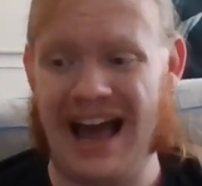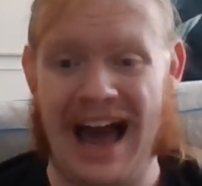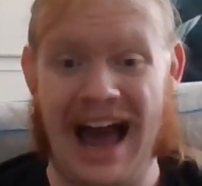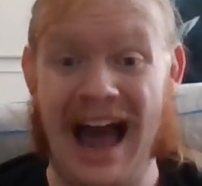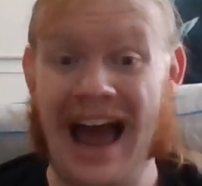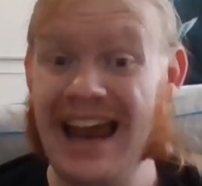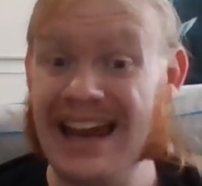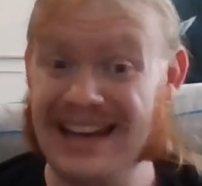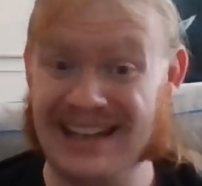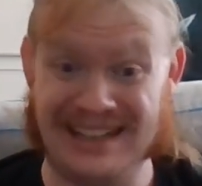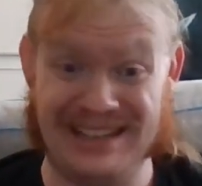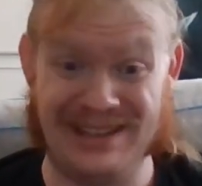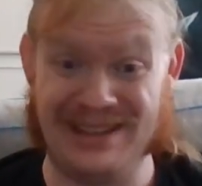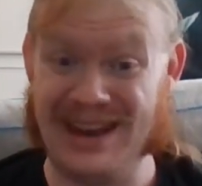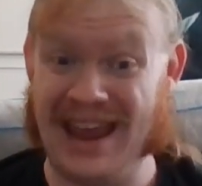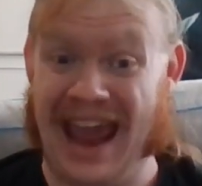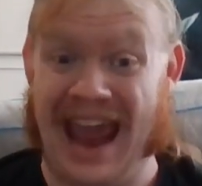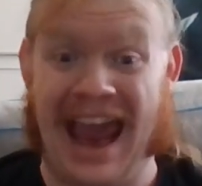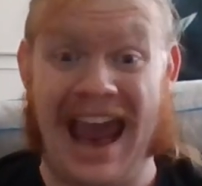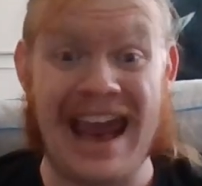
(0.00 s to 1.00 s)
I
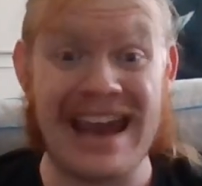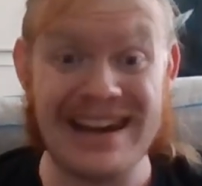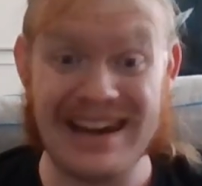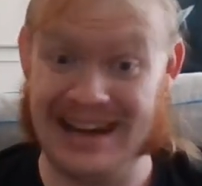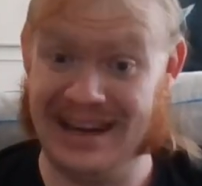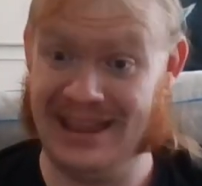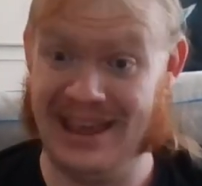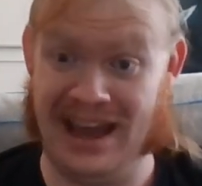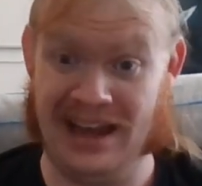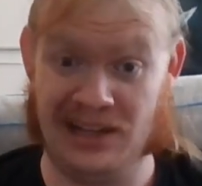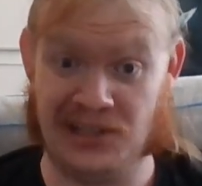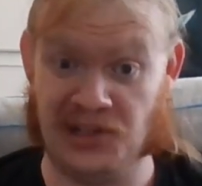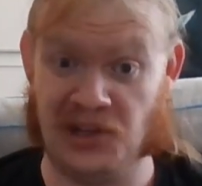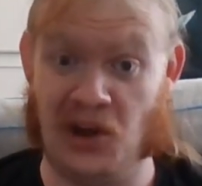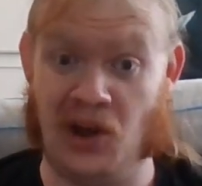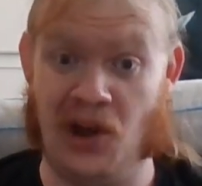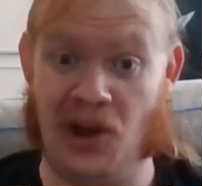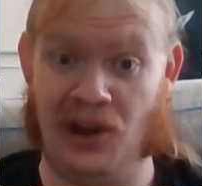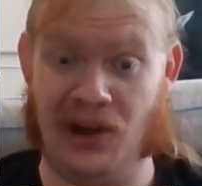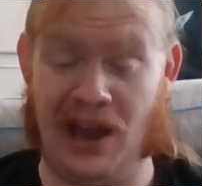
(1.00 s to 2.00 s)
hated that
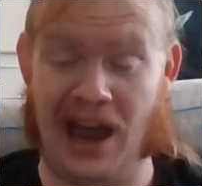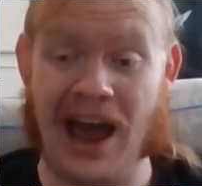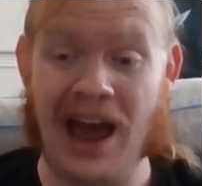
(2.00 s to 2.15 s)
song.